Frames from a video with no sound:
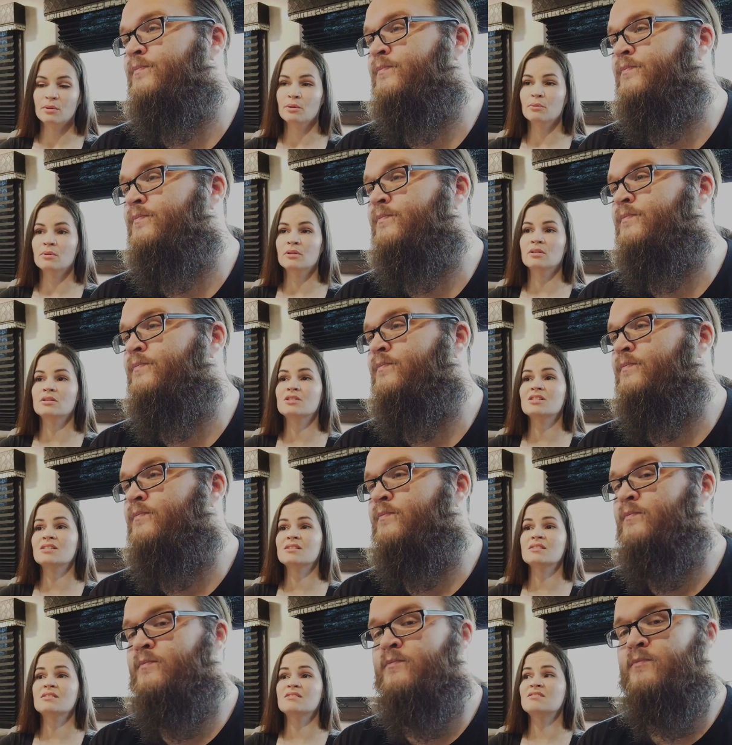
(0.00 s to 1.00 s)
Speaker 1: we were
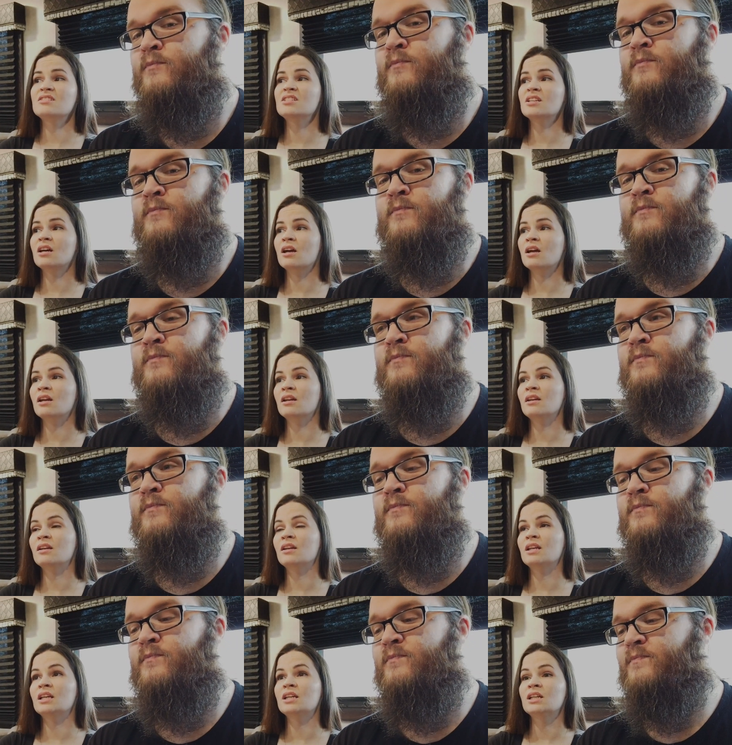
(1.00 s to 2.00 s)
just
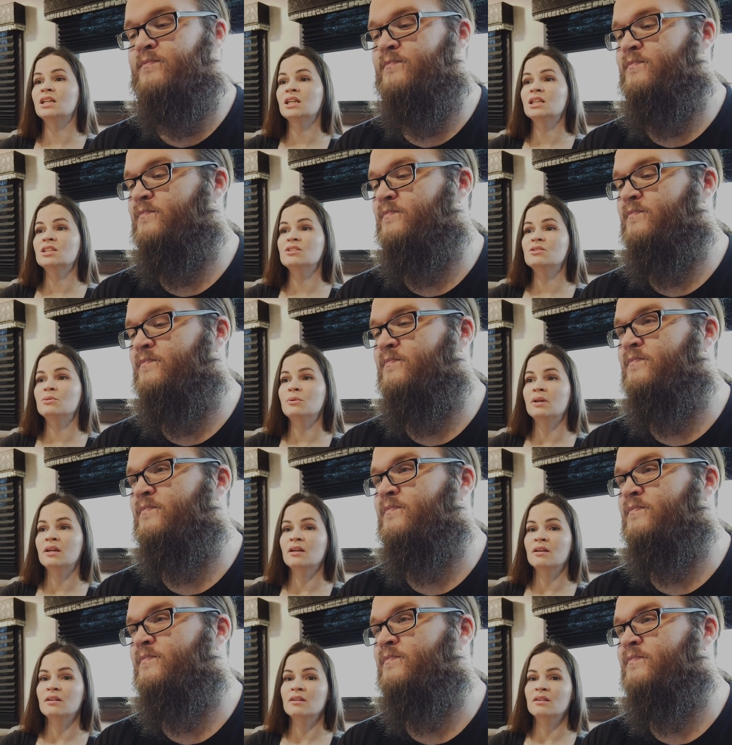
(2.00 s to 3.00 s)
done
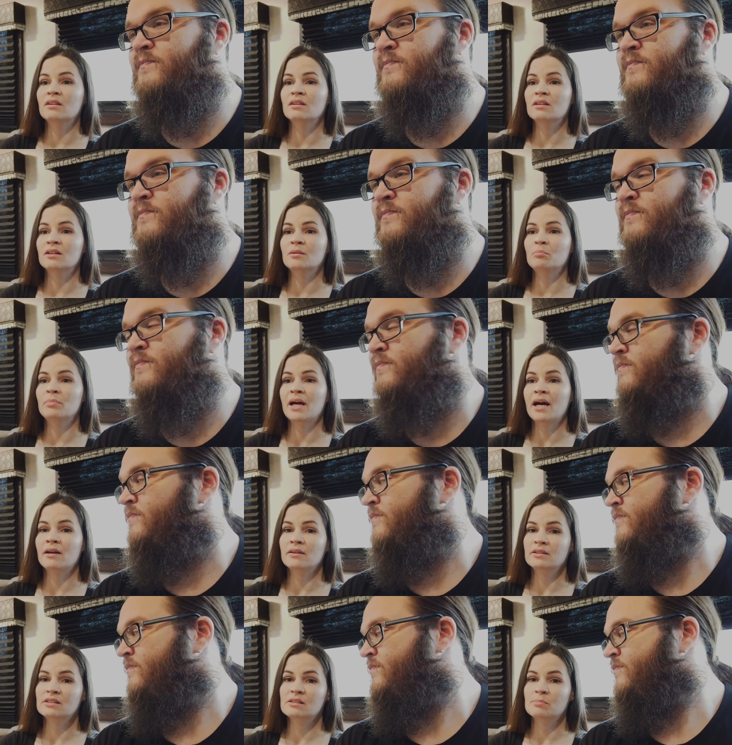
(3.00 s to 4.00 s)
doing the
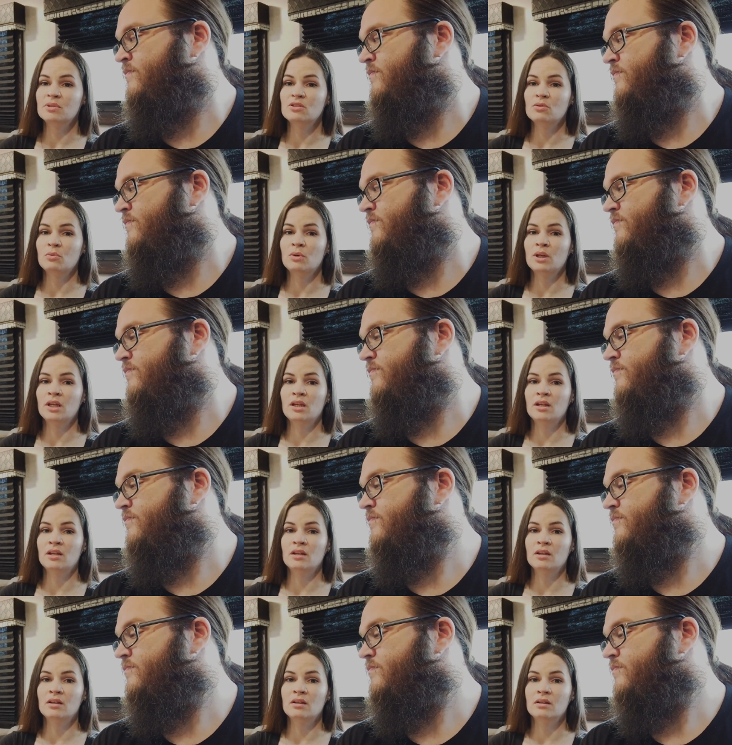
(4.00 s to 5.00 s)
balance
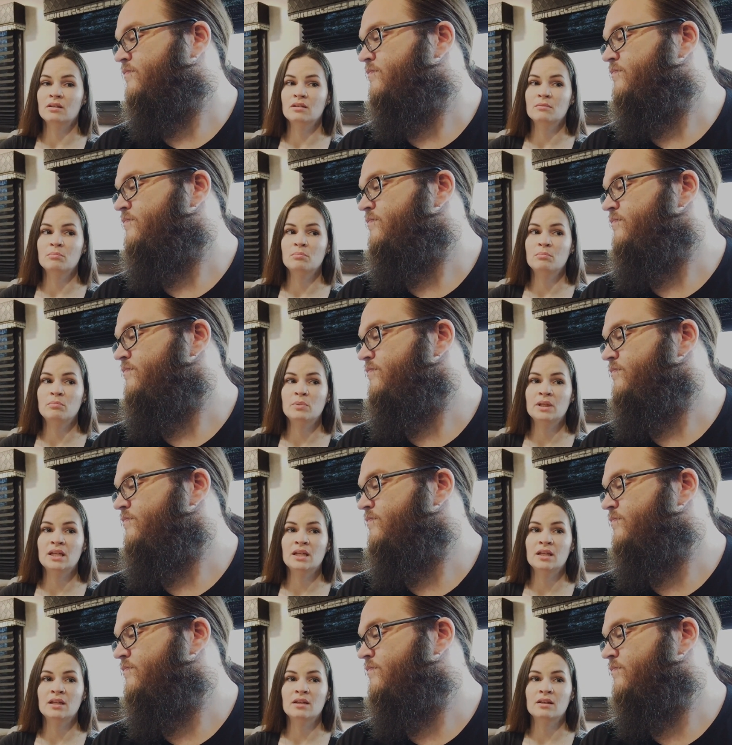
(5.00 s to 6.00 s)
between
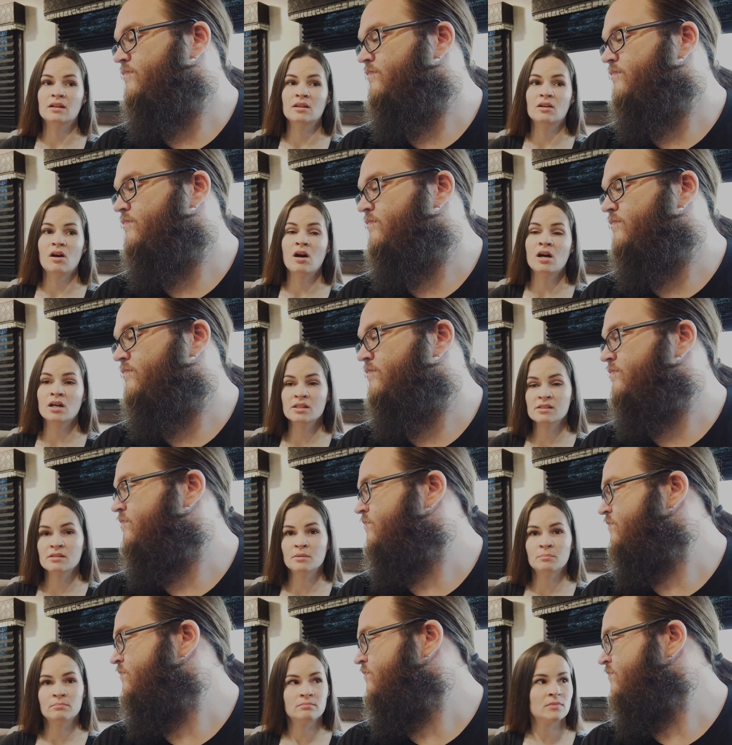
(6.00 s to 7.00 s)
being an
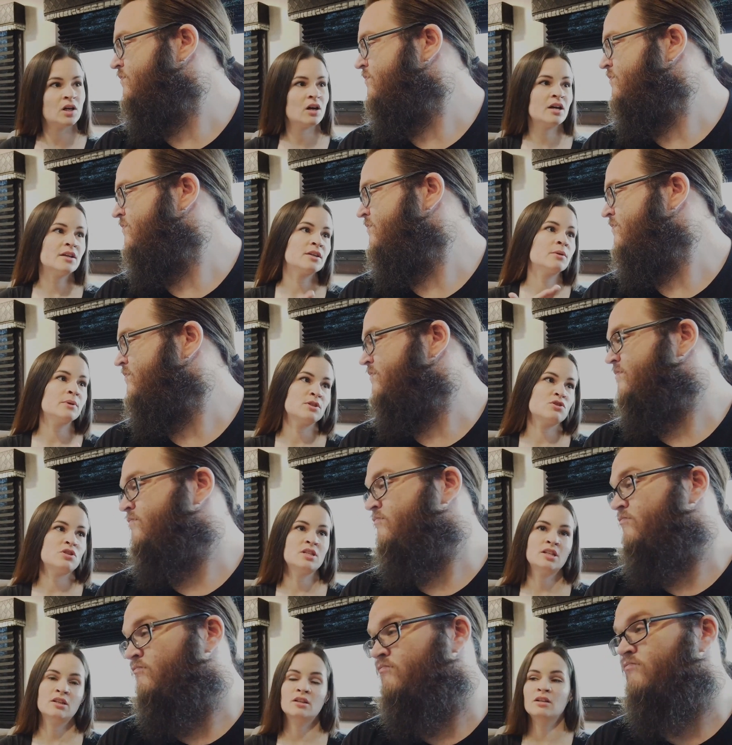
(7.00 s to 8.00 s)
awesome audio
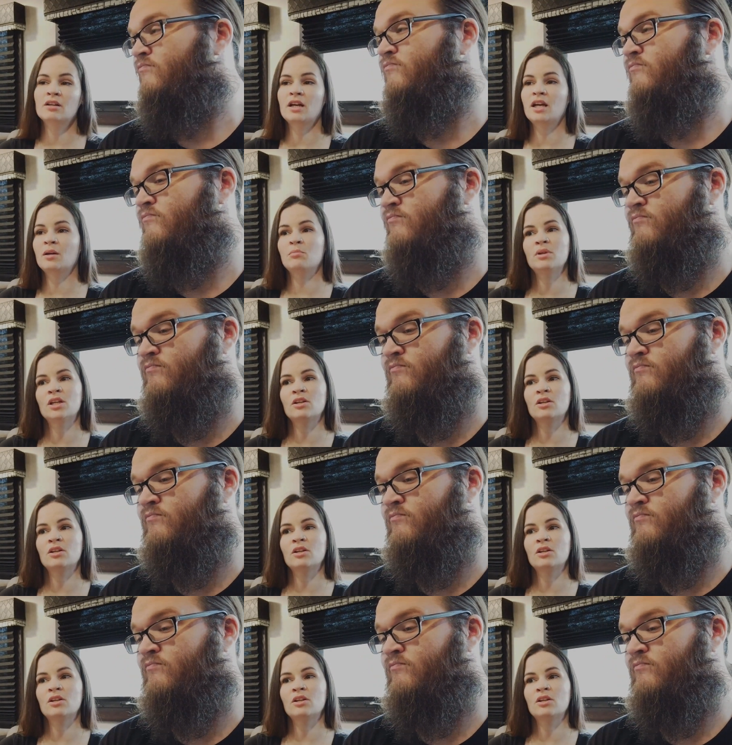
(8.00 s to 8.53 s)
engineer and